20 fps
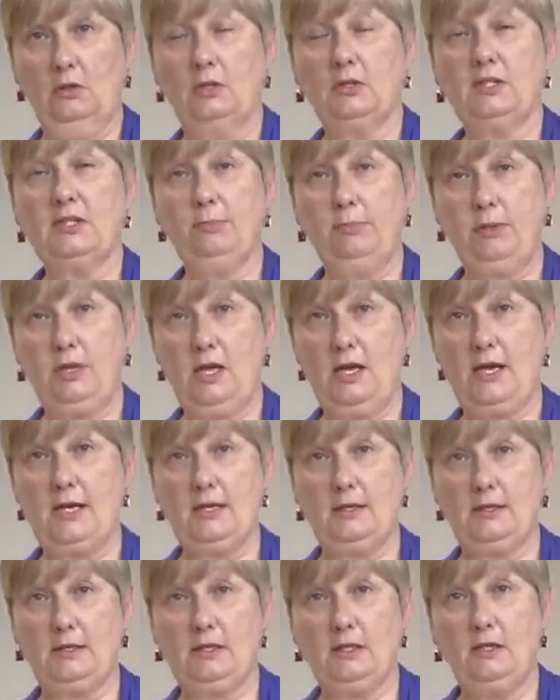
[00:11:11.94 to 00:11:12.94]

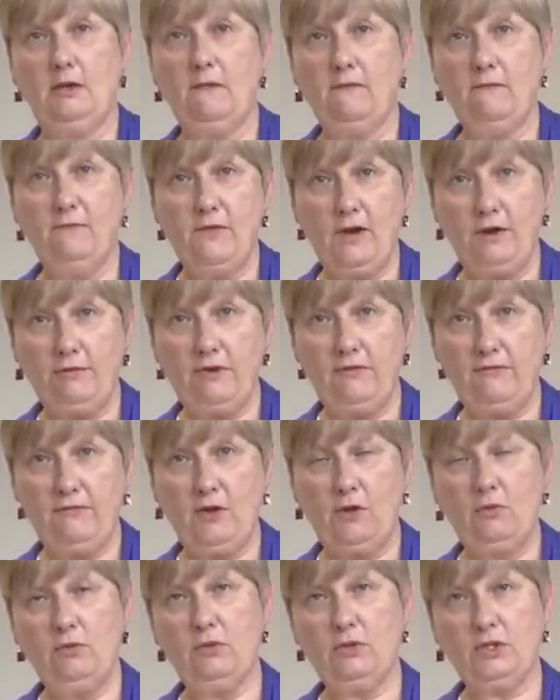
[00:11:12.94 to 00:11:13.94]
suppliers, very
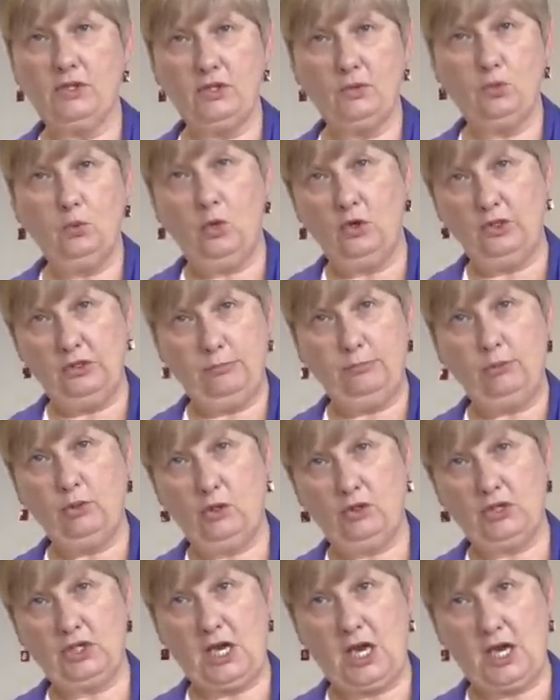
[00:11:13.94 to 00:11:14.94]
focused, one
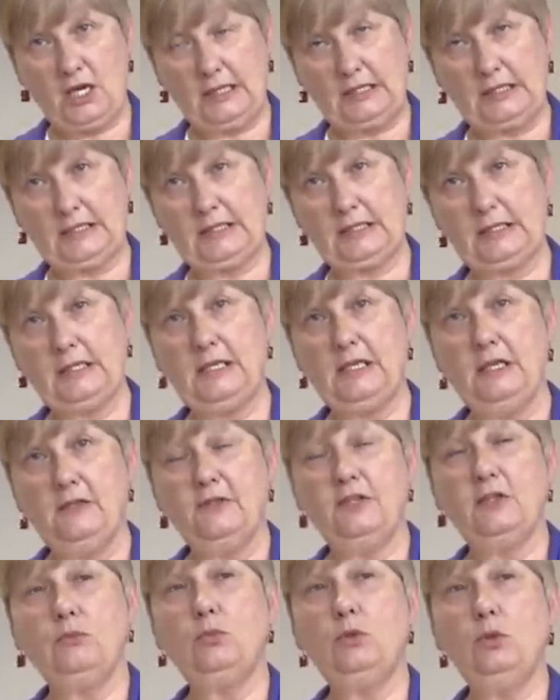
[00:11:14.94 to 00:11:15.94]
product
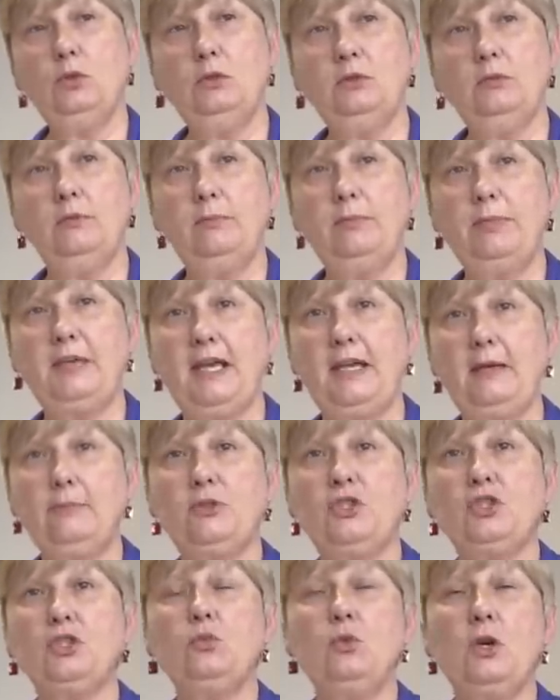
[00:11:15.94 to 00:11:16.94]
that will be
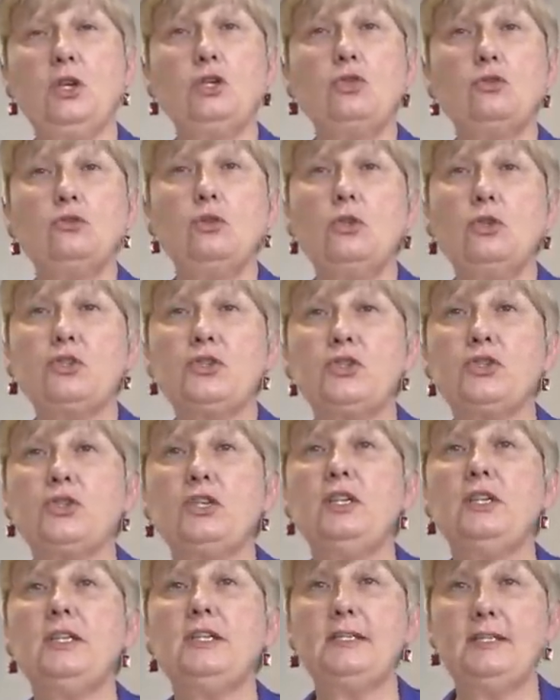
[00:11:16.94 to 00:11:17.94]
able to work
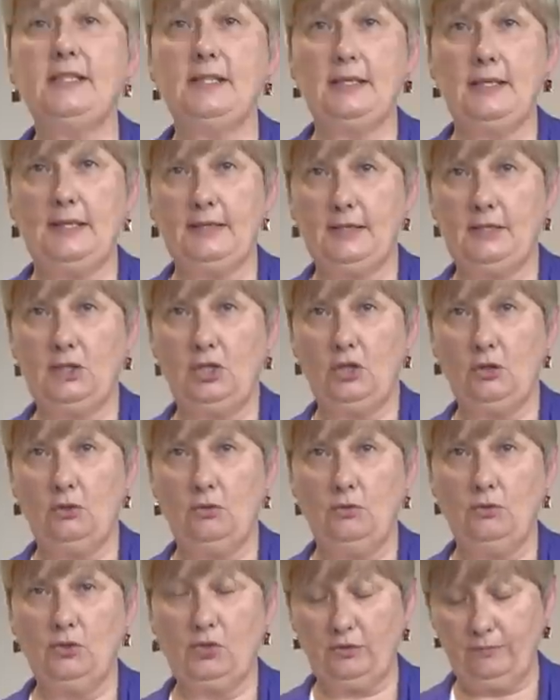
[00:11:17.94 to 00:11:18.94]
across
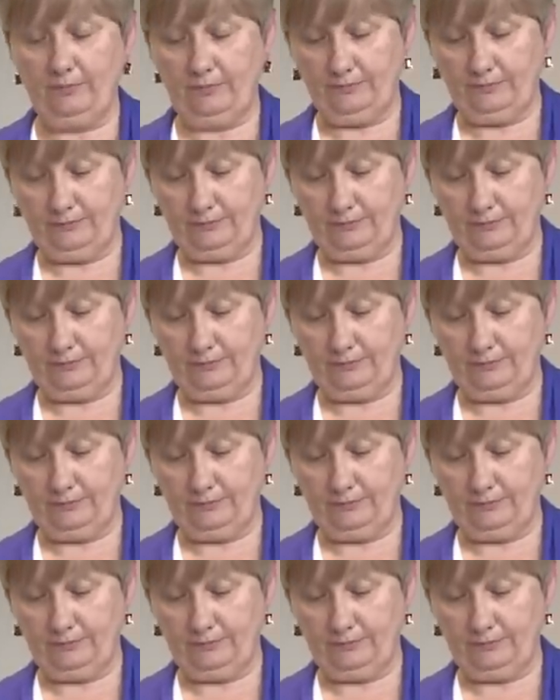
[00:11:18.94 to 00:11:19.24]
CSUs.